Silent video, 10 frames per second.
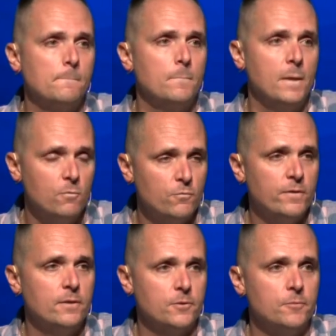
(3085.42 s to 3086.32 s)
They will
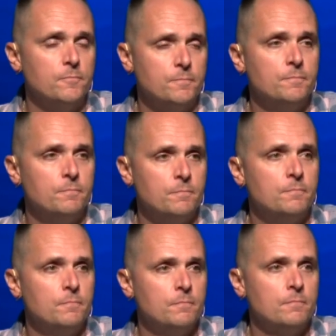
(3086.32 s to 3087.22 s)
fail you
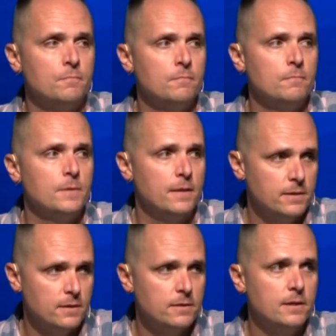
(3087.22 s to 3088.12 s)
at the
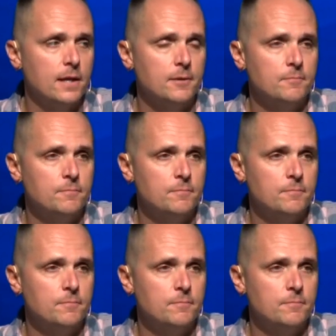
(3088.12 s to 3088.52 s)
end of the day.